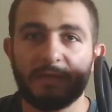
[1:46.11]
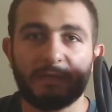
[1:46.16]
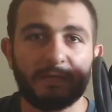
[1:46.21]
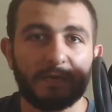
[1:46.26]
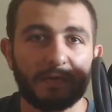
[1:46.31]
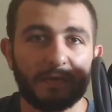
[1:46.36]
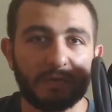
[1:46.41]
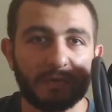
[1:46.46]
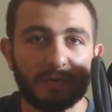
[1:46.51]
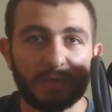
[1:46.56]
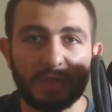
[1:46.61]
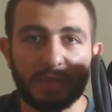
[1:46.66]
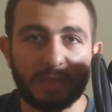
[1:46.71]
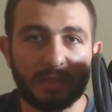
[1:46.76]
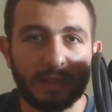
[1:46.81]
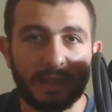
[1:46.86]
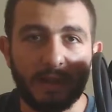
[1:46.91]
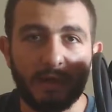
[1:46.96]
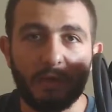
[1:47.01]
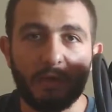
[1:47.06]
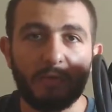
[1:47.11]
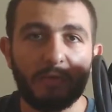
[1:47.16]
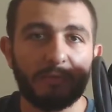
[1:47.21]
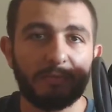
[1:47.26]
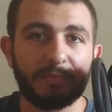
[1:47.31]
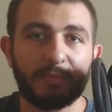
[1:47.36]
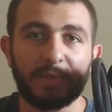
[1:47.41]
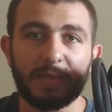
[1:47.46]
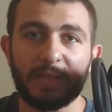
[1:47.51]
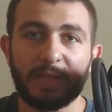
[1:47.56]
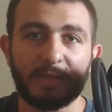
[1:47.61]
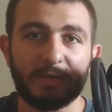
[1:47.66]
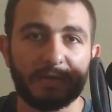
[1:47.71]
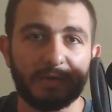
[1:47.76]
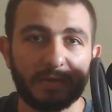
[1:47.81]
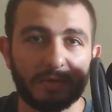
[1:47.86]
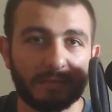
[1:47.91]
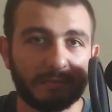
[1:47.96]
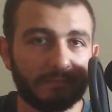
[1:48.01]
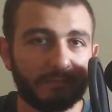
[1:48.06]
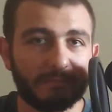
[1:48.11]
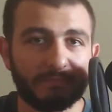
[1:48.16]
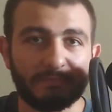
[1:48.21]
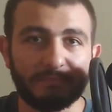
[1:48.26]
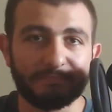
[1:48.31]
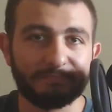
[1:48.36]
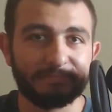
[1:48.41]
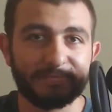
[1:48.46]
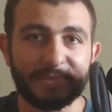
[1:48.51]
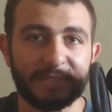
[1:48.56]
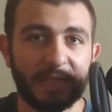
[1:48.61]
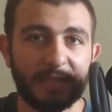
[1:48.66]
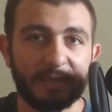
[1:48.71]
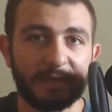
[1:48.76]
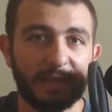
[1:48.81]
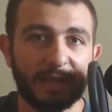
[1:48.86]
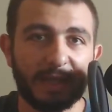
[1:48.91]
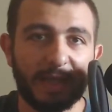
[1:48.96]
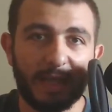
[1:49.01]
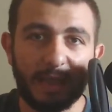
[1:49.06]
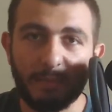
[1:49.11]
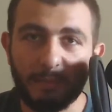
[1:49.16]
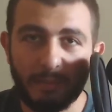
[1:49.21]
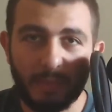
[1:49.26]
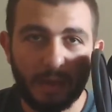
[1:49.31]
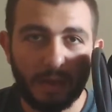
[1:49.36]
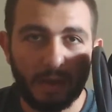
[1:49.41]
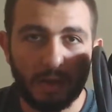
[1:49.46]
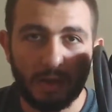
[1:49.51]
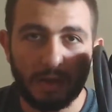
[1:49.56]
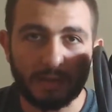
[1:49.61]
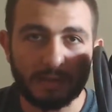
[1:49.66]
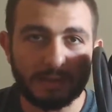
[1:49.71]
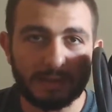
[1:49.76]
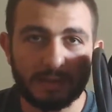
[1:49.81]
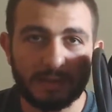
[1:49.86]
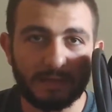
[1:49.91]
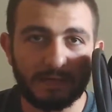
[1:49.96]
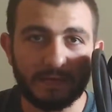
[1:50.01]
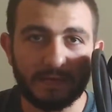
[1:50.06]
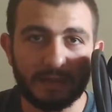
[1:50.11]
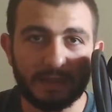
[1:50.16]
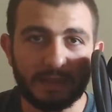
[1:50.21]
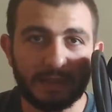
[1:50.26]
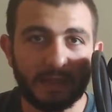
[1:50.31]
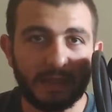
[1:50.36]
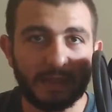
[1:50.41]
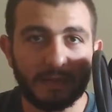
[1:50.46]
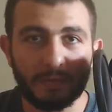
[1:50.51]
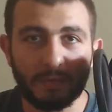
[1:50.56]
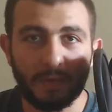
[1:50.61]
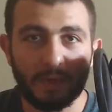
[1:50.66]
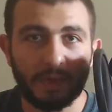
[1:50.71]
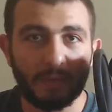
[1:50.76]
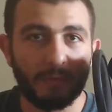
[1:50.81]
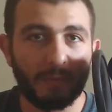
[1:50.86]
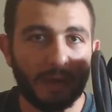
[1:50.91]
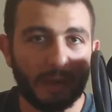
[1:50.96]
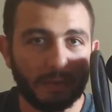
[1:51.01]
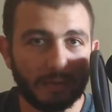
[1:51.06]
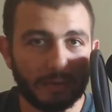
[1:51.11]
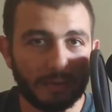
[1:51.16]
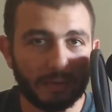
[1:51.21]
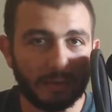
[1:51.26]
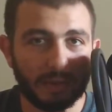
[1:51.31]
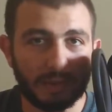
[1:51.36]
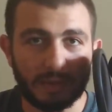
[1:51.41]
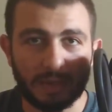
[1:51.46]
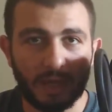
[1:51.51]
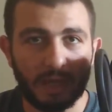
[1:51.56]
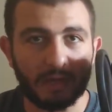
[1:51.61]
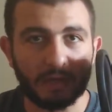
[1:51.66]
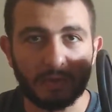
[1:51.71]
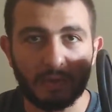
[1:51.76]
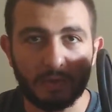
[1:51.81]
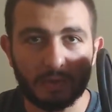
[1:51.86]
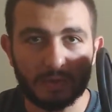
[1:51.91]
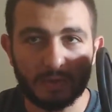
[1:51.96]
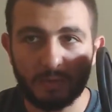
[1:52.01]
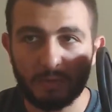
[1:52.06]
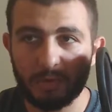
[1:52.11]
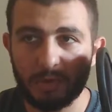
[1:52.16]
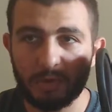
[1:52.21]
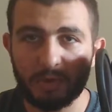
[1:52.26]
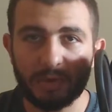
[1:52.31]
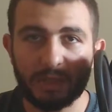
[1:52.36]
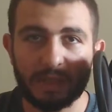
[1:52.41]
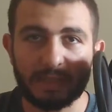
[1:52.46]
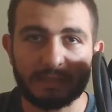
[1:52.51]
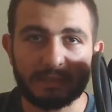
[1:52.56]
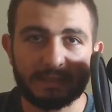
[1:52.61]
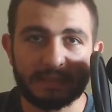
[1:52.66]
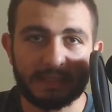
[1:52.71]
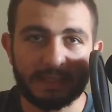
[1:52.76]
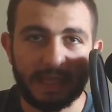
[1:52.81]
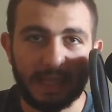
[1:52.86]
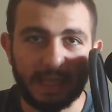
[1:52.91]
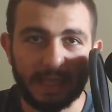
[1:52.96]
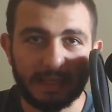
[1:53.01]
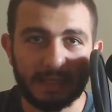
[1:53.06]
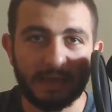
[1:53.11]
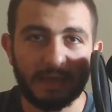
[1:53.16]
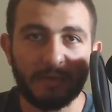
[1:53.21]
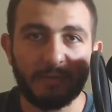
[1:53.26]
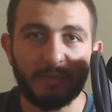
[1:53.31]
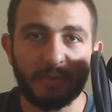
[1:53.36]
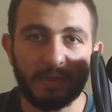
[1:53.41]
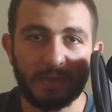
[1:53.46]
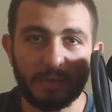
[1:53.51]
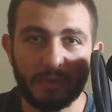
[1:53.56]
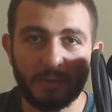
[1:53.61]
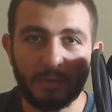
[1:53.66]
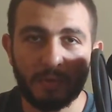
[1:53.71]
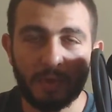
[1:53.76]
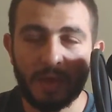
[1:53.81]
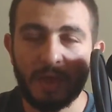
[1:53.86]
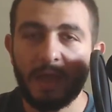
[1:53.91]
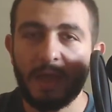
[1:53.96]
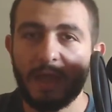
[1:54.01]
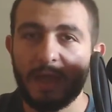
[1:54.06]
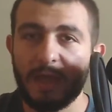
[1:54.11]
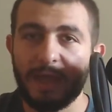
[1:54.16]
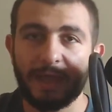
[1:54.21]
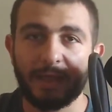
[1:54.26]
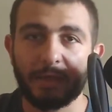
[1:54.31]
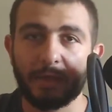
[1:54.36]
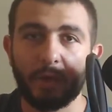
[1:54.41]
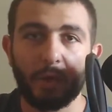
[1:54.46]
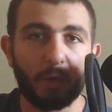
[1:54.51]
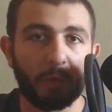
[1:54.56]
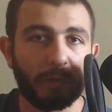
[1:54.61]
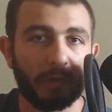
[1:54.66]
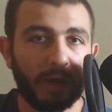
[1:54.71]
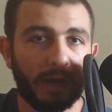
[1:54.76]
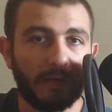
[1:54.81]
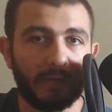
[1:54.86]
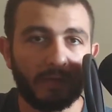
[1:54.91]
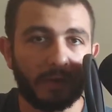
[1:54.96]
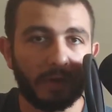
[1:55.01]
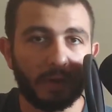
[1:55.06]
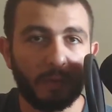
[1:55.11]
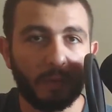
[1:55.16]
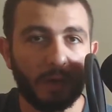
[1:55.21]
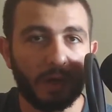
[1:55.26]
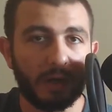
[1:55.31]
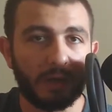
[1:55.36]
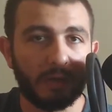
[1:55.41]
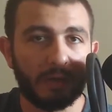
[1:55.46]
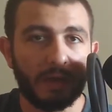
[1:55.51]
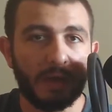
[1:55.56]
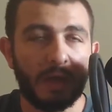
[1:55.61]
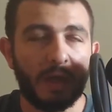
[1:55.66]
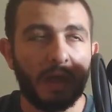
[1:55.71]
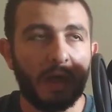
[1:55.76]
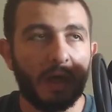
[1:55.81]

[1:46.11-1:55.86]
If you're chilling at home playing your Zelda game on TV and you want to bounce, you gotta go somewhere. You can take it with you and go wherever you want.